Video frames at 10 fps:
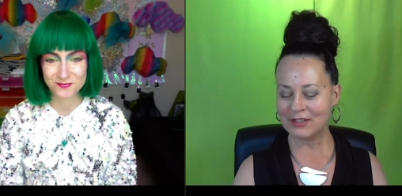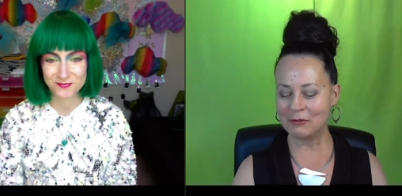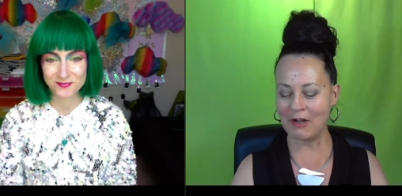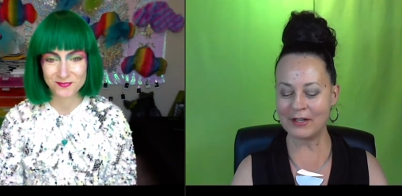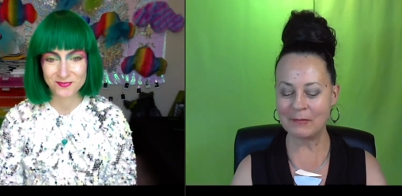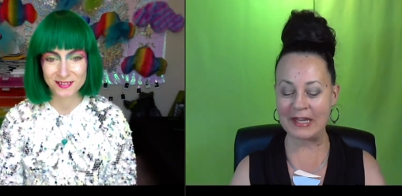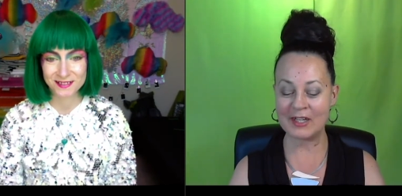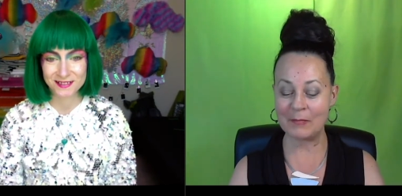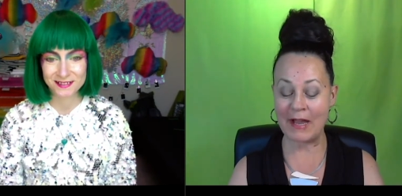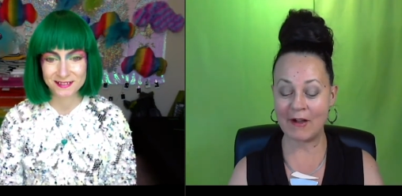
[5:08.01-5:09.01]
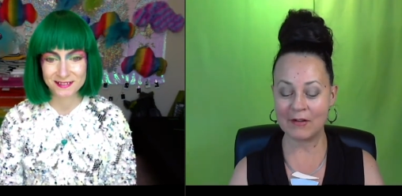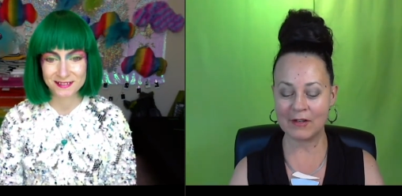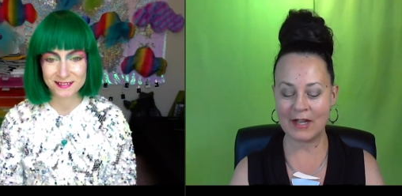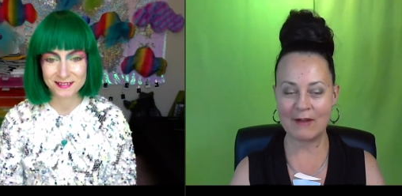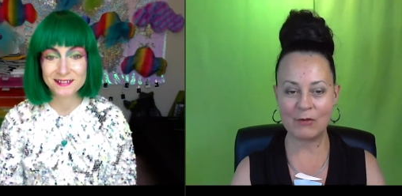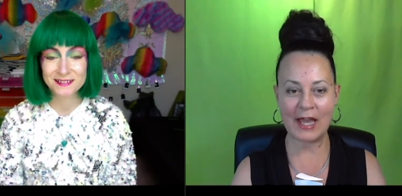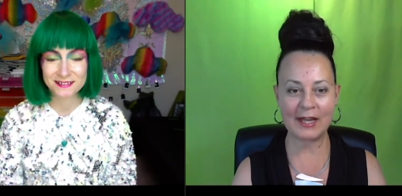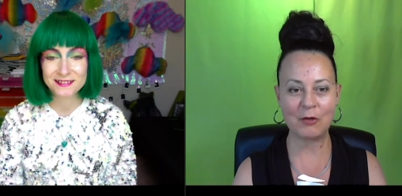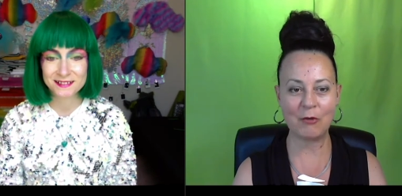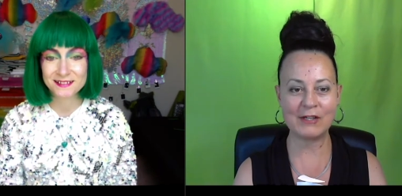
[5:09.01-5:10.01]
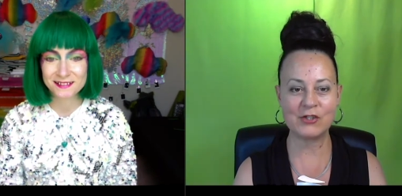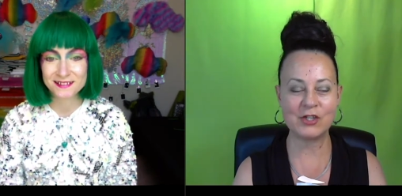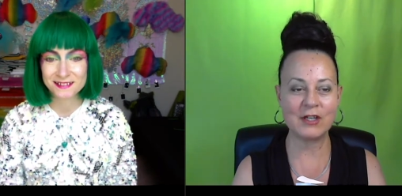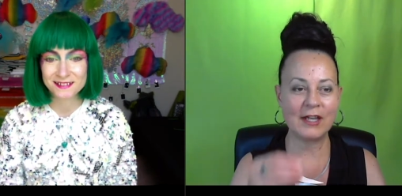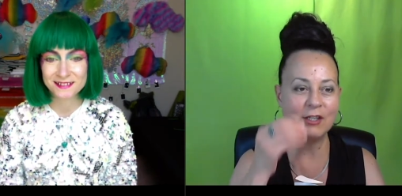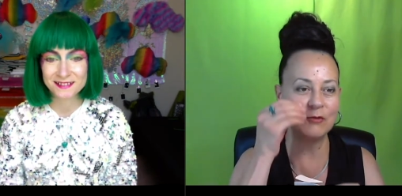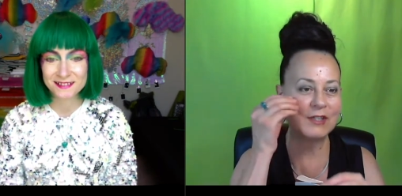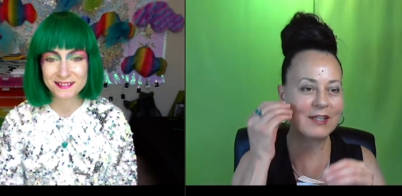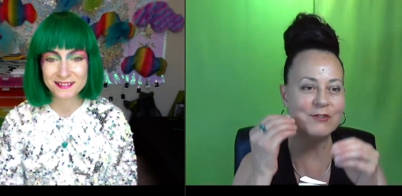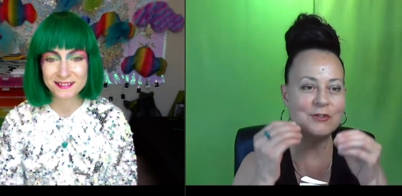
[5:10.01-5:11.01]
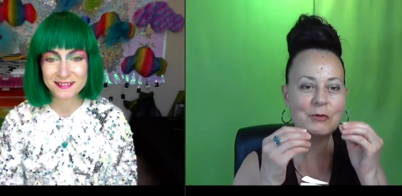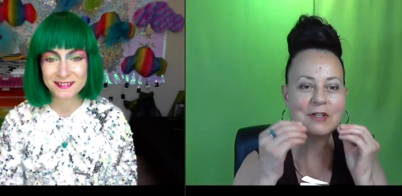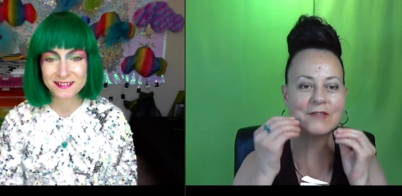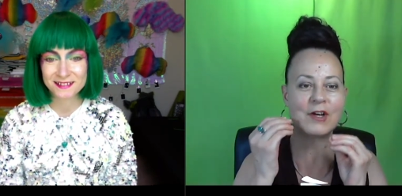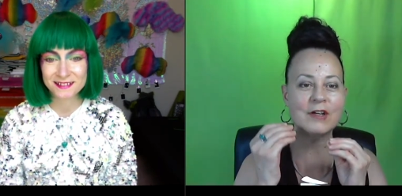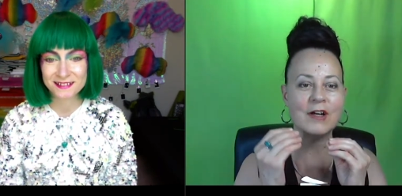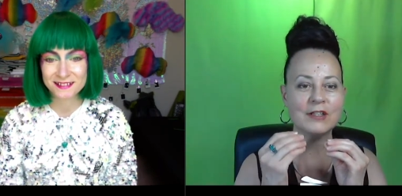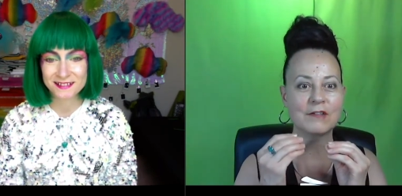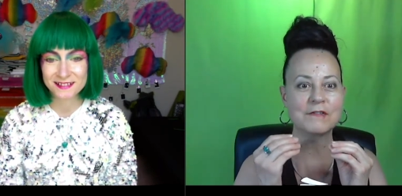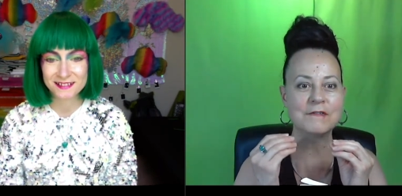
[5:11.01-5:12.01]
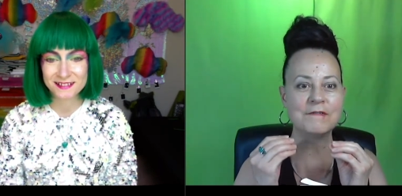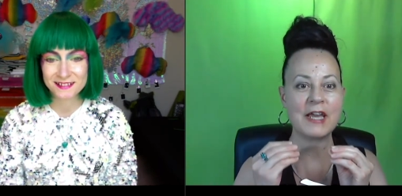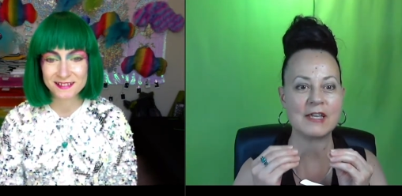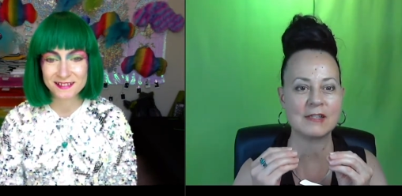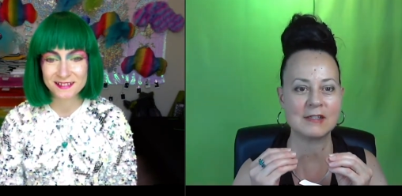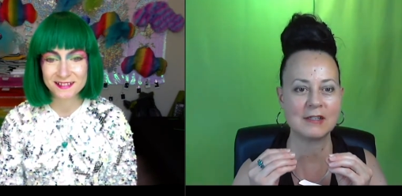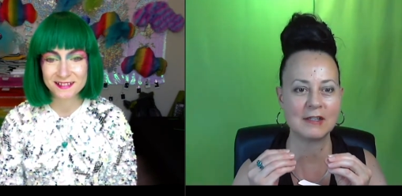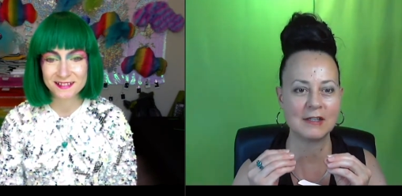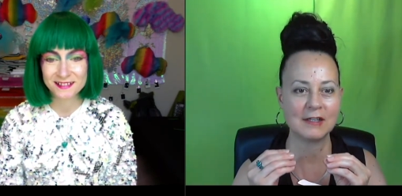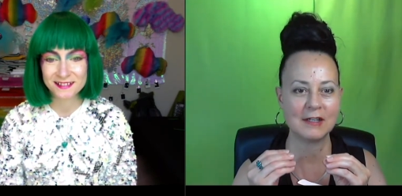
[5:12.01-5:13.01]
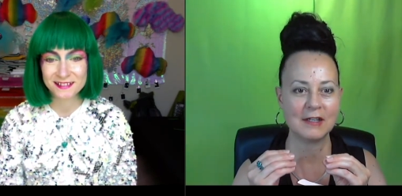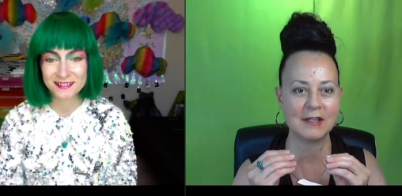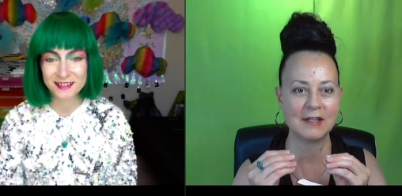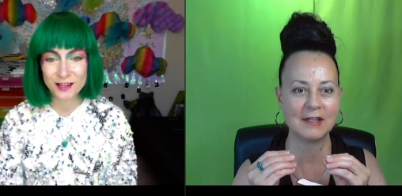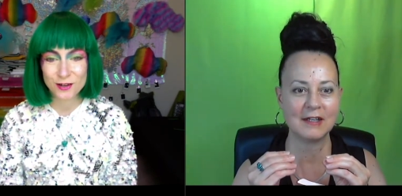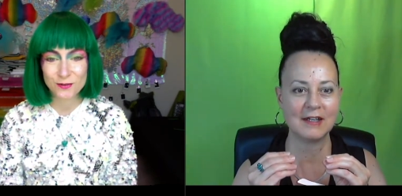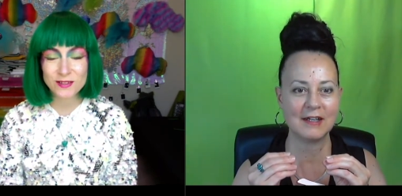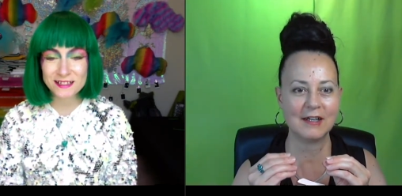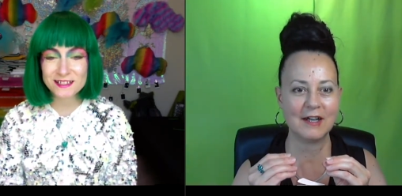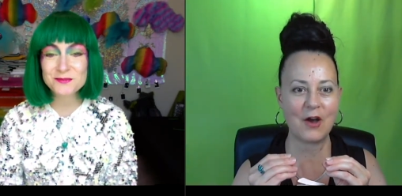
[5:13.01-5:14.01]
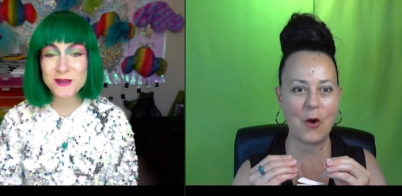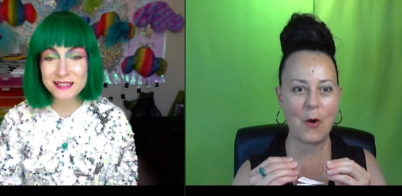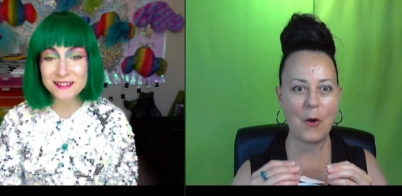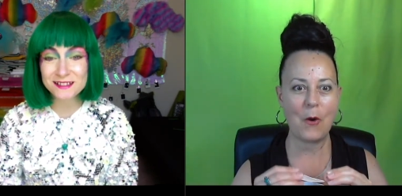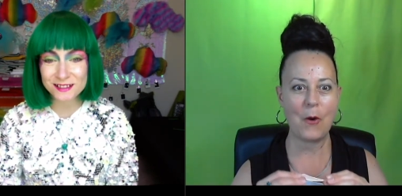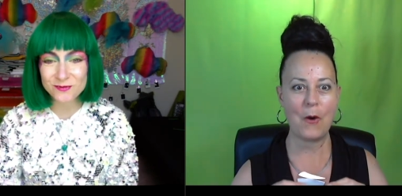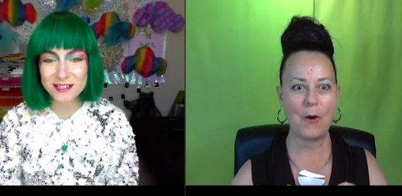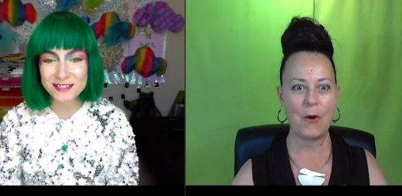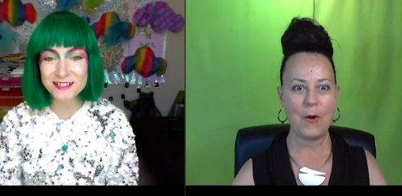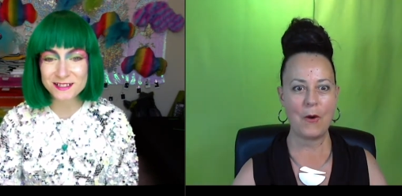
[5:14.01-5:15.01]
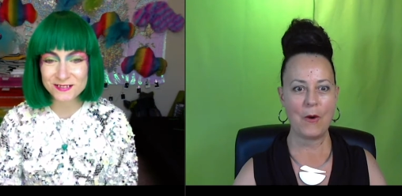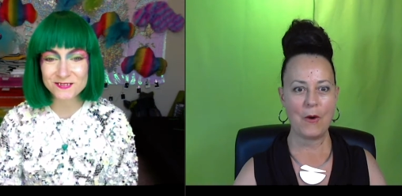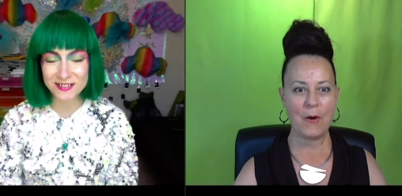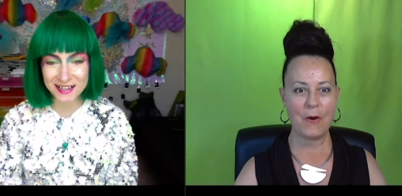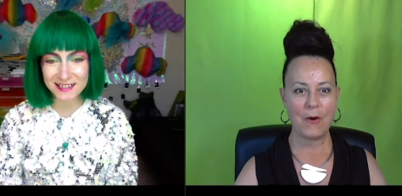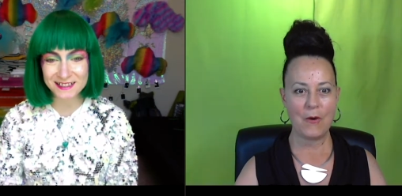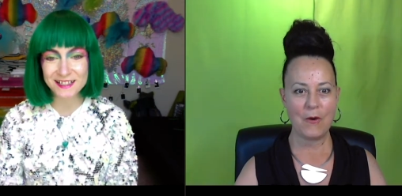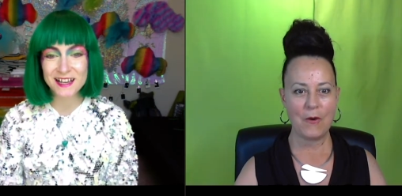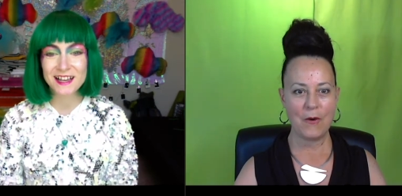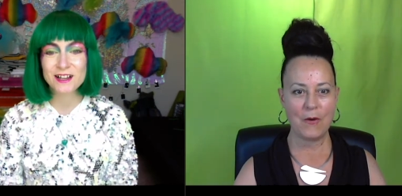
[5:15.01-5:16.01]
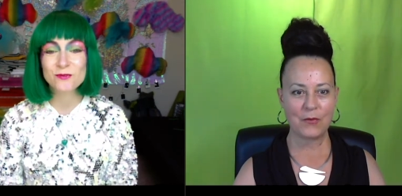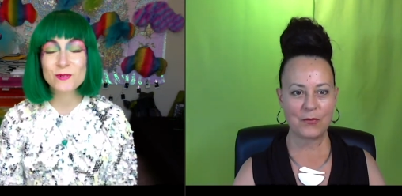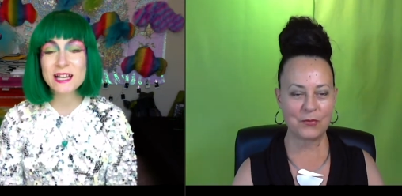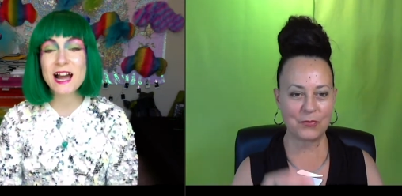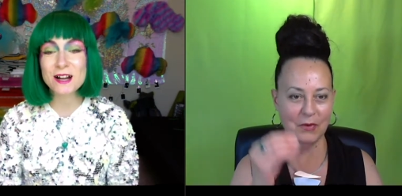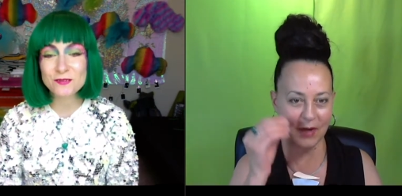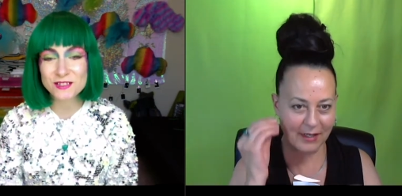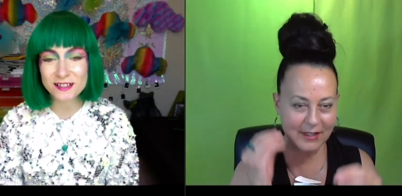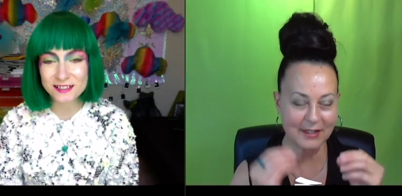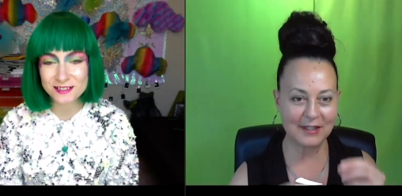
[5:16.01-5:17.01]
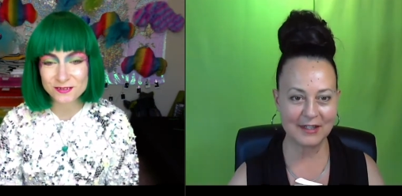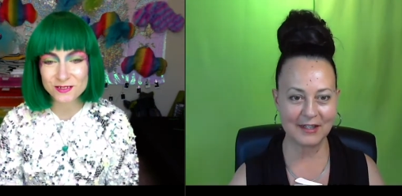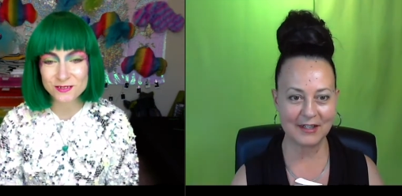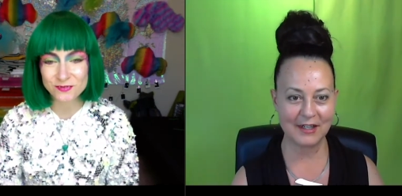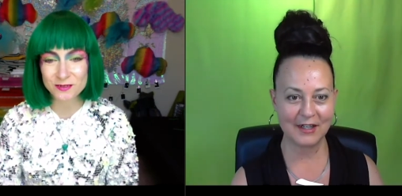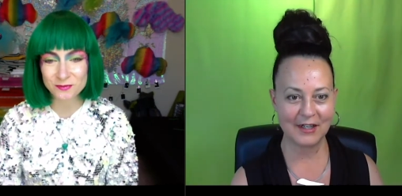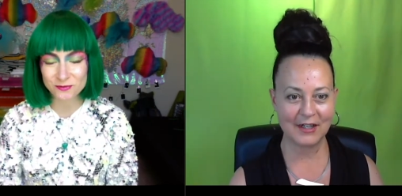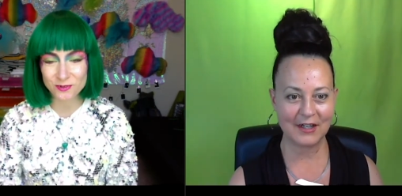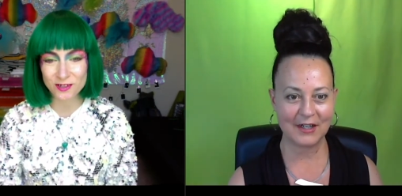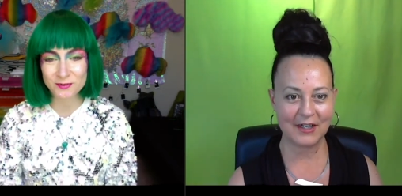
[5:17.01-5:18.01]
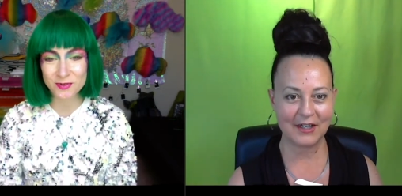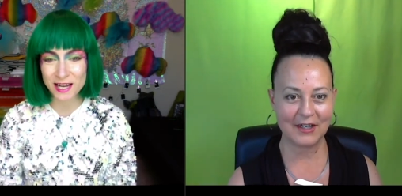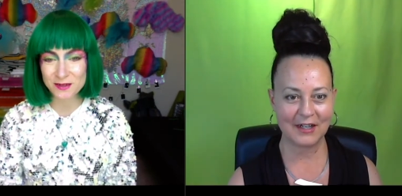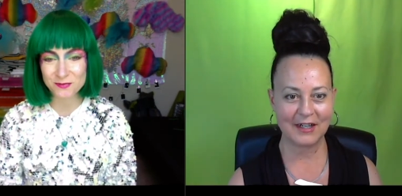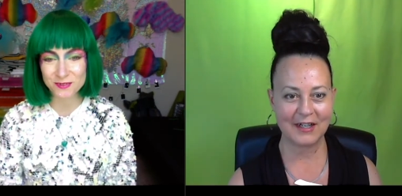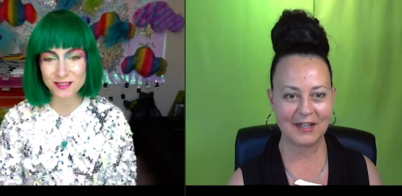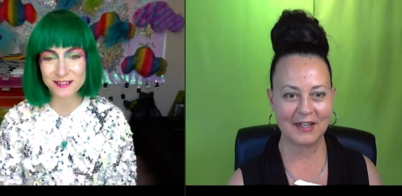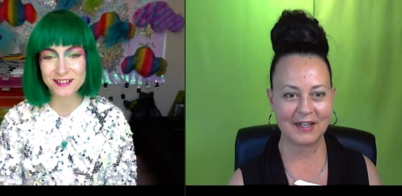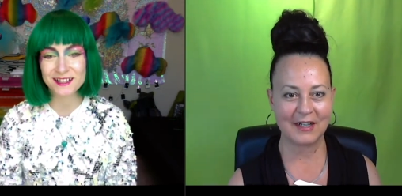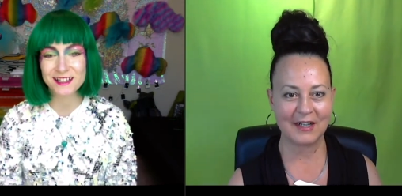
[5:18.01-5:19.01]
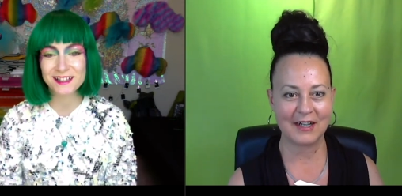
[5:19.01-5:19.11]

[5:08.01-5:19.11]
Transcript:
Speaker 1: you got your makeup out and we had a question and you did intuitive art on your face.
Speaker 2: That is basically what I do, right? We have done intuitive art before on paper,